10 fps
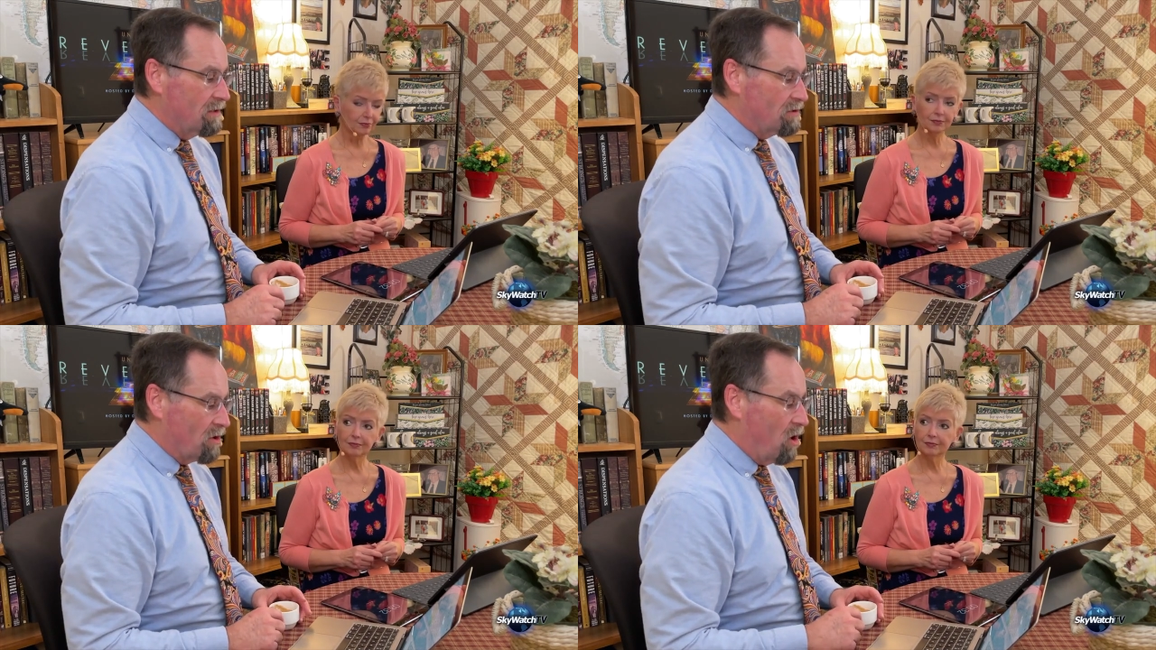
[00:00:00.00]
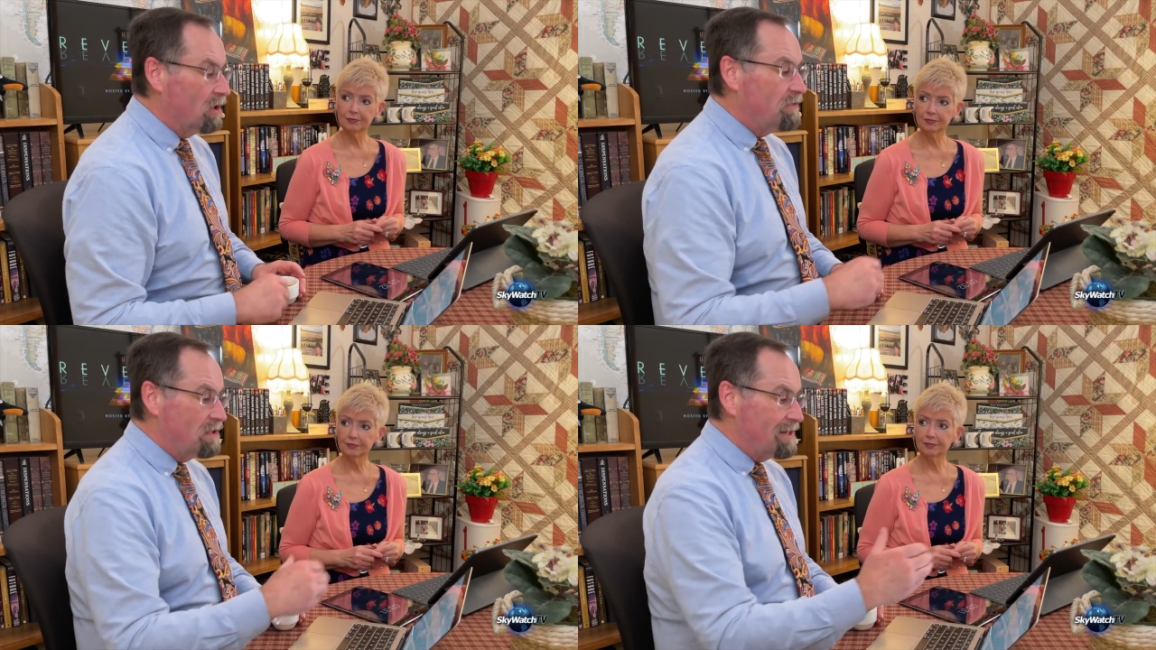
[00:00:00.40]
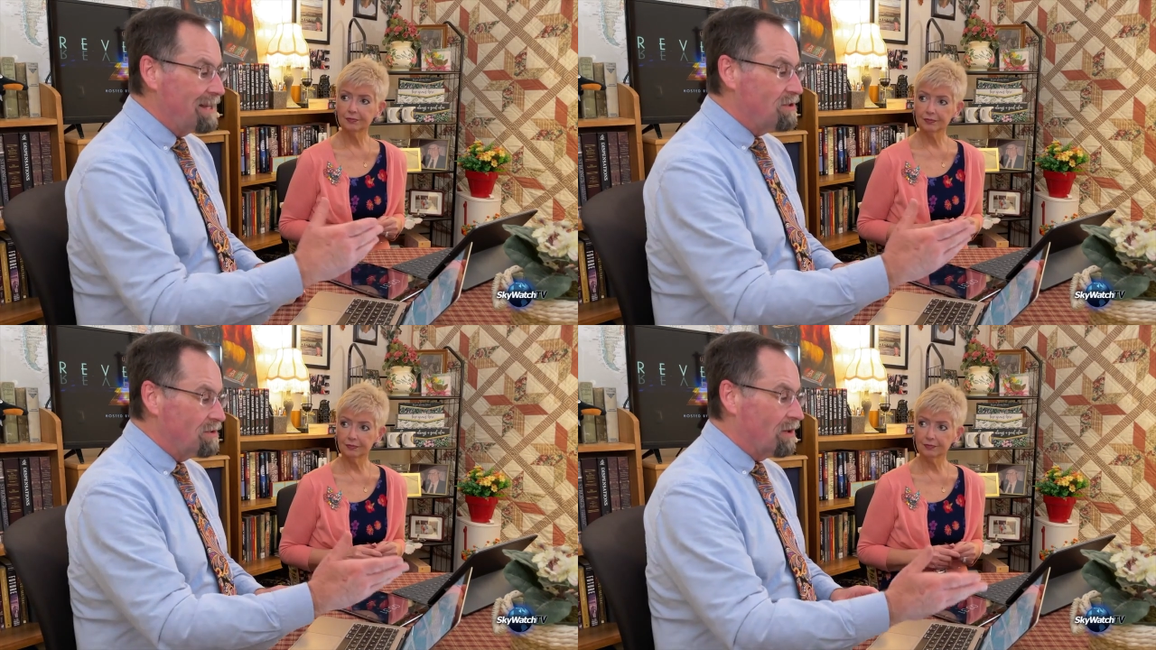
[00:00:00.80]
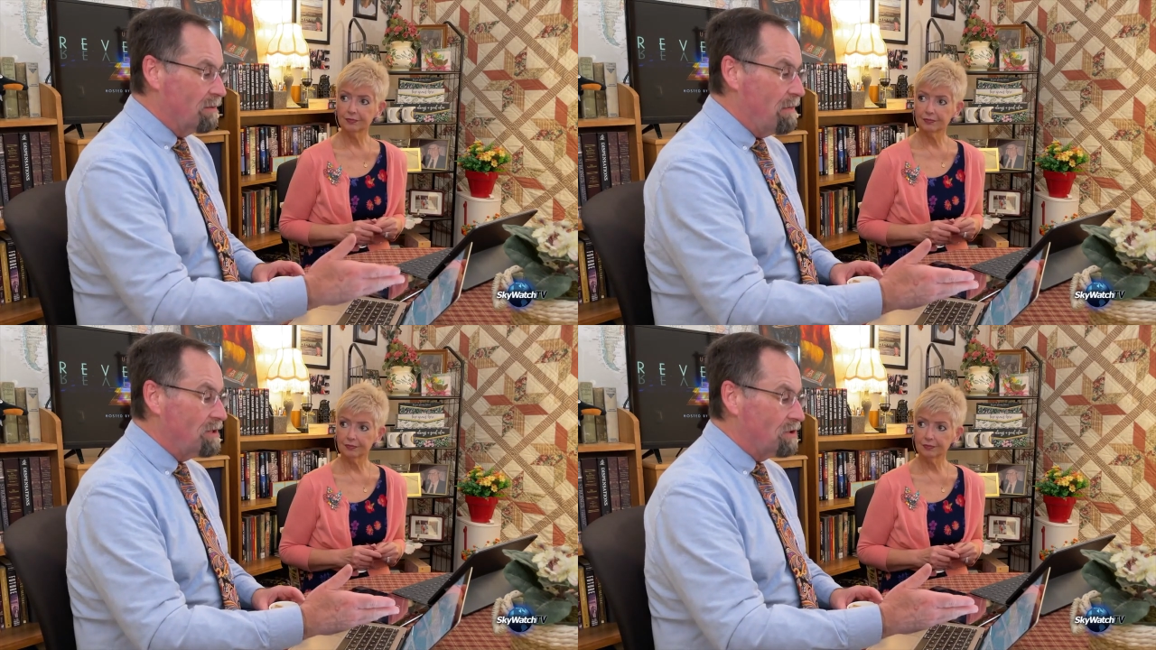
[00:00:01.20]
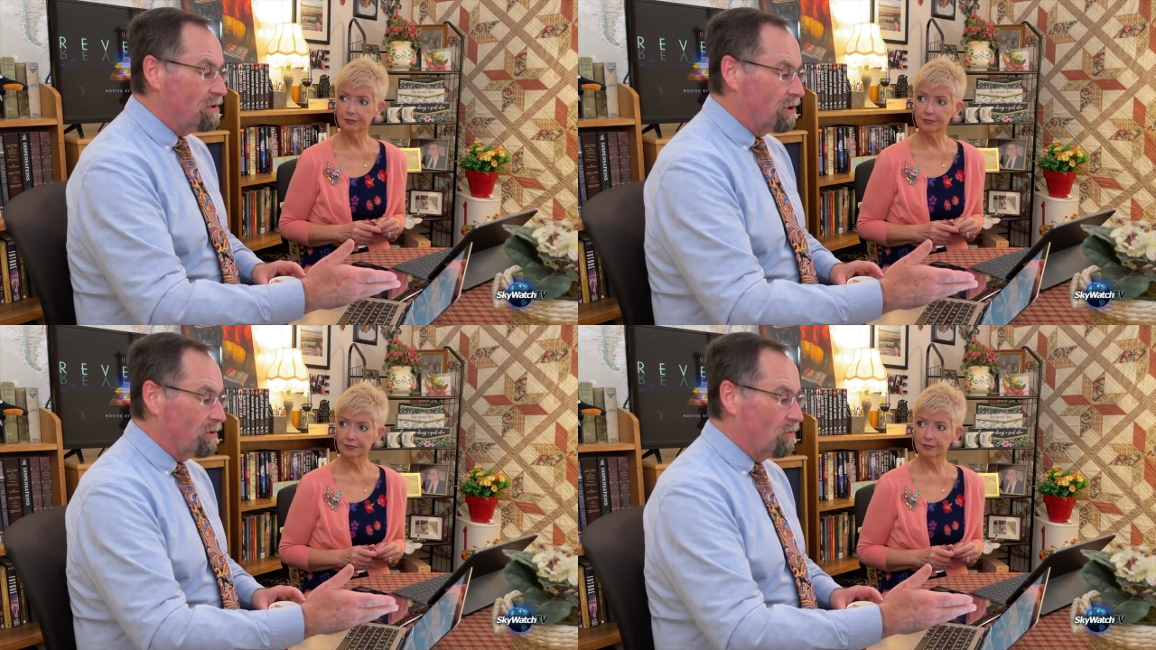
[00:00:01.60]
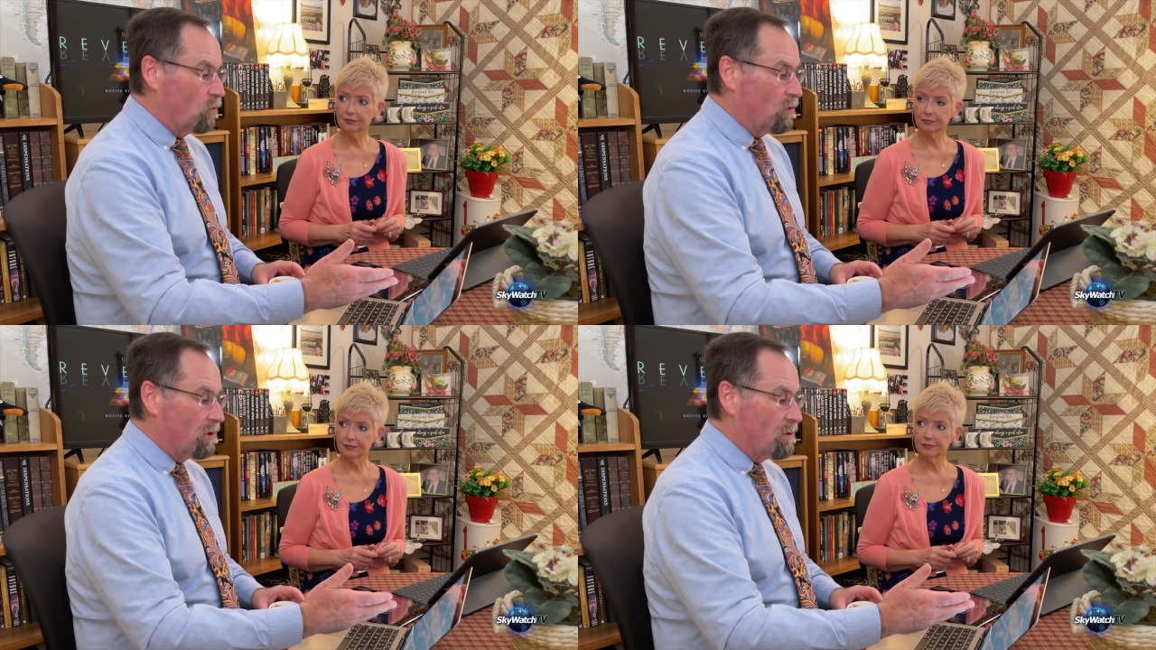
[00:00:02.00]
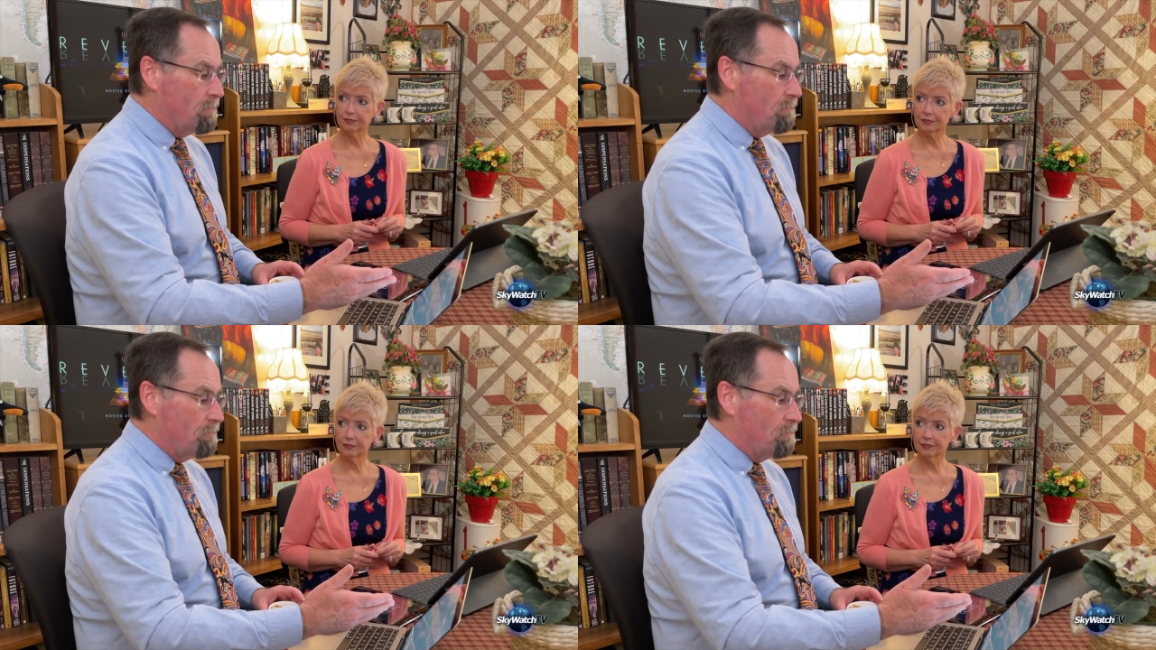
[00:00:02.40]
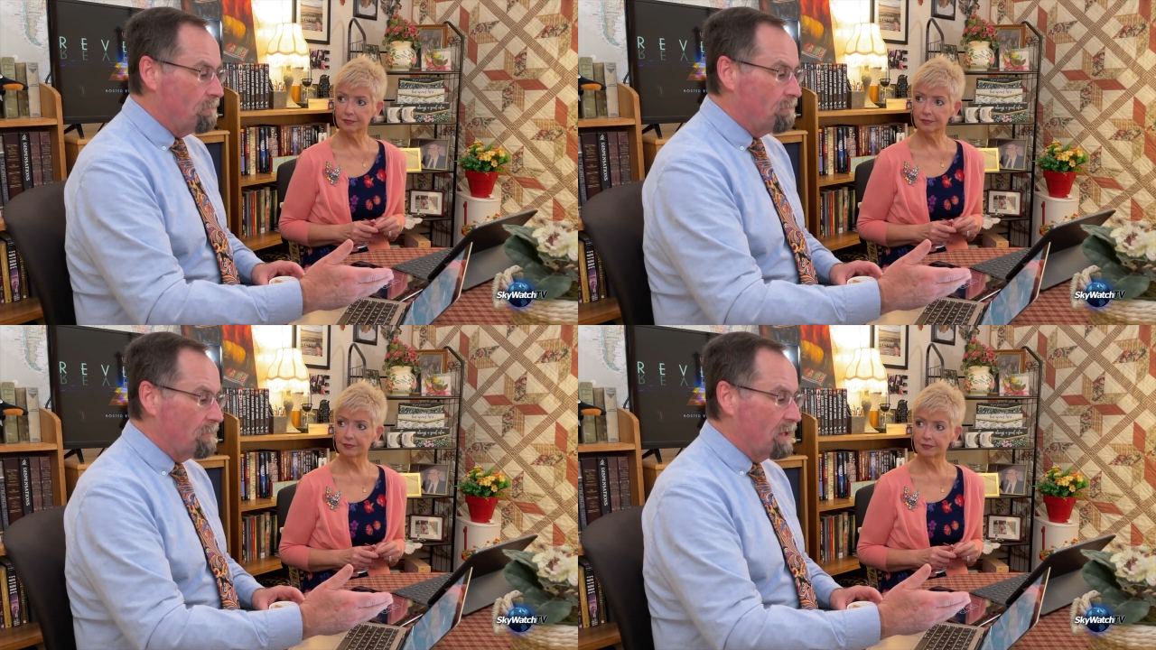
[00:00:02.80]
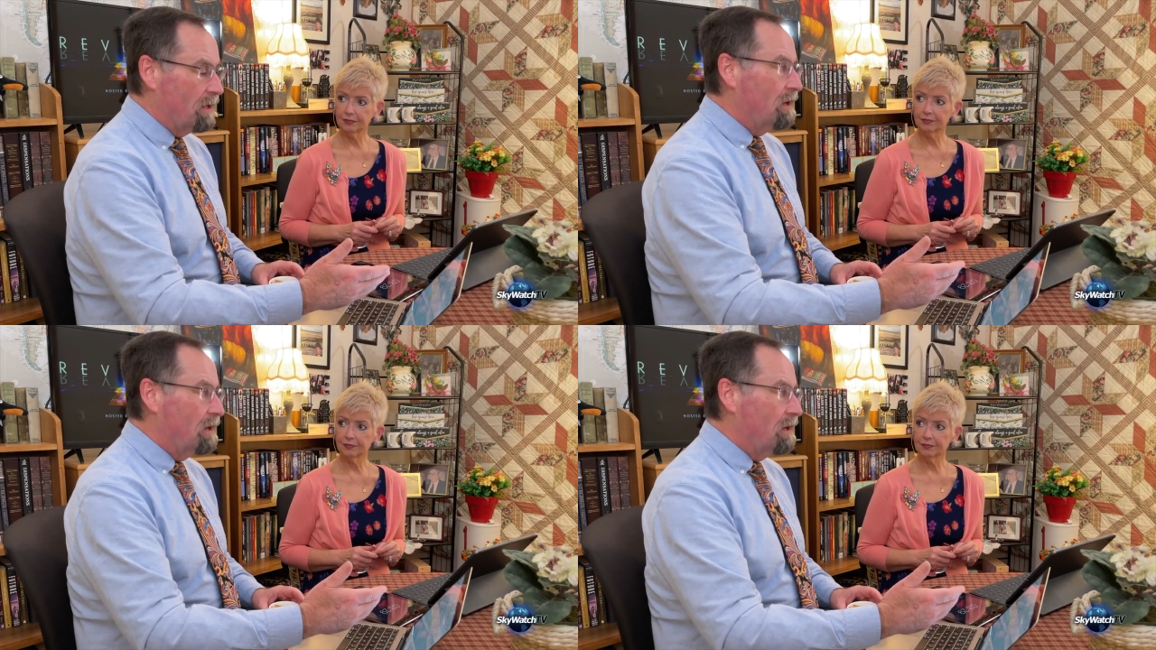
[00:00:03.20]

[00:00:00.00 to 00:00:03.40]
Speaker 1: So all of these nations that are mentioned here were mm-hmm.